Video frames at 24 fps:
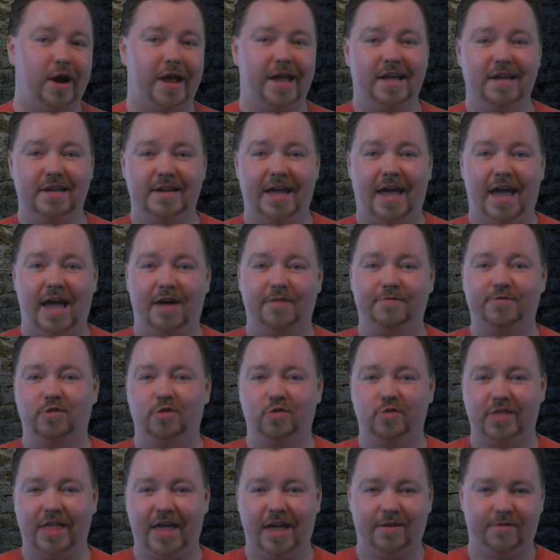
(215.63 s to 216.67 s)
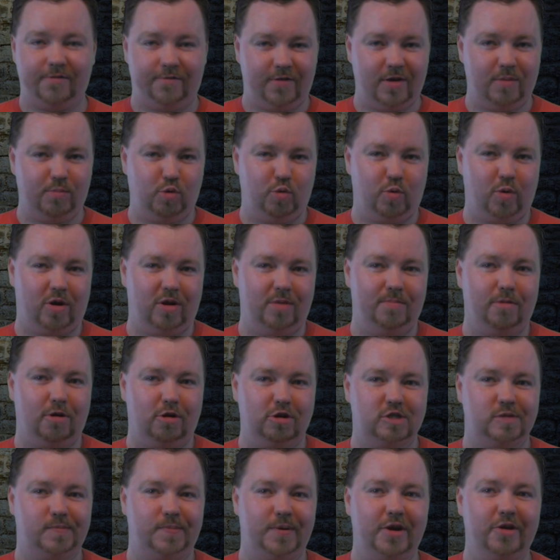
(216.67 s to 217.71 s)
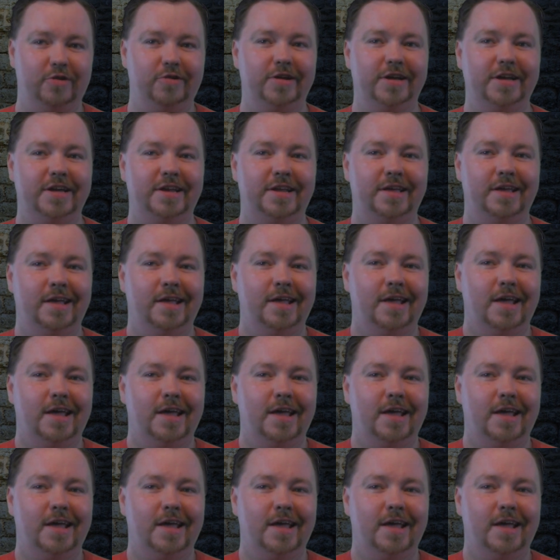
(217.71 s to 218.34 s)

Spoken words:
and after that February-March period,